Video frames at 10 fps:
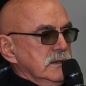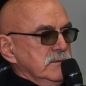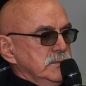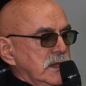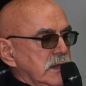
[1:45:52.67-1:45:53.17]

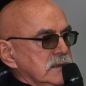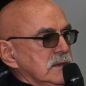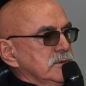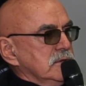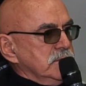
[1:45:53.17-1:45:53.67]
The
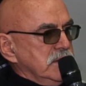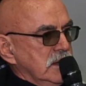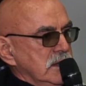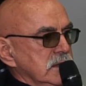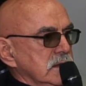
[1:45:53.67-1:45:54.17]
savings were
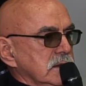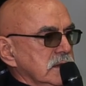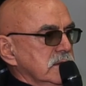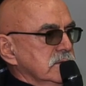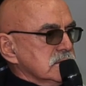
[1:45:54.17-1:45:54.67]
later
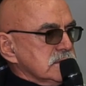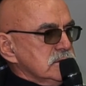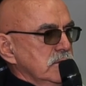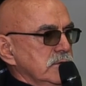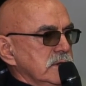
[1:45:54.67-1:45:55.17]

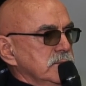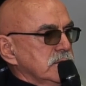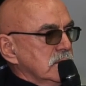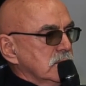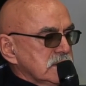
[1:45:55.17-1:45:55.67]
confirmed by the
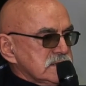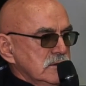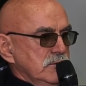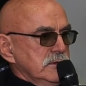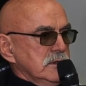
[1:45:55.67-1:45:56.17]

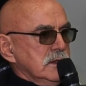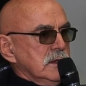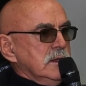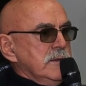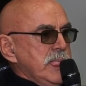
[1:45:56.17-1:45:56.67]
respective
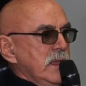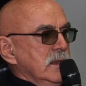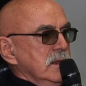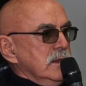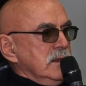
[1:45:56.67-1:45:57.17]

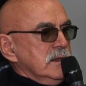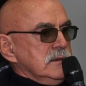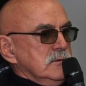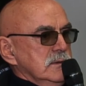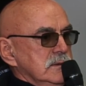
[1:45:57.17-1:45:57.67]
competent
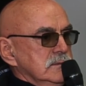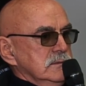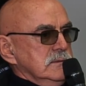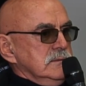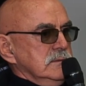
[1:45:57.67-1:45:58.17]

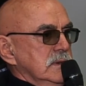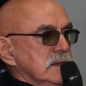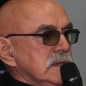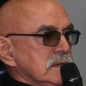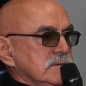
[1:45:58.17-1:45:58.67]
departments
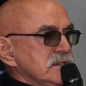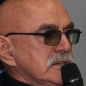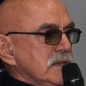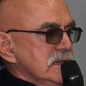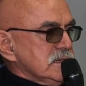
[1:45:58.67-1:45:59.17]
and
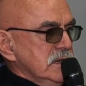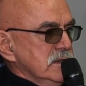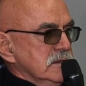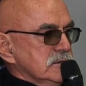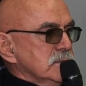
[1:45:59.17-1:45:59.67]

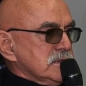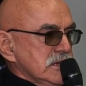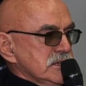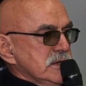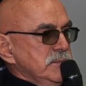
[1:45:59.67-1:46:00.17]
institutions,
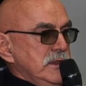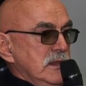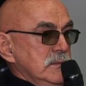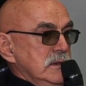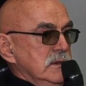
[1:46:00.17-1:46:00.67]

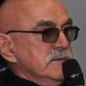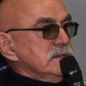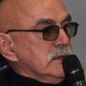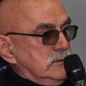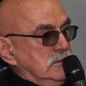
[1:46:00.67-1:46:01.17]

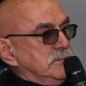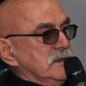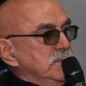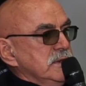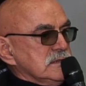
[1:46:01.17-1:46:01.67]
and they
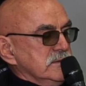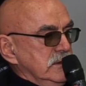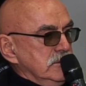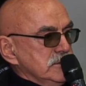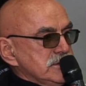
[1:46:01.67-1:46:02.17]
would
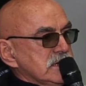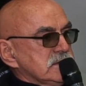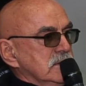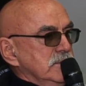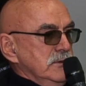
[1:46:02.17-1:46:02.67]
uh,
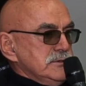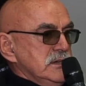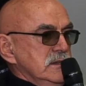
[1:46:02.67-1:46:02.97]
award all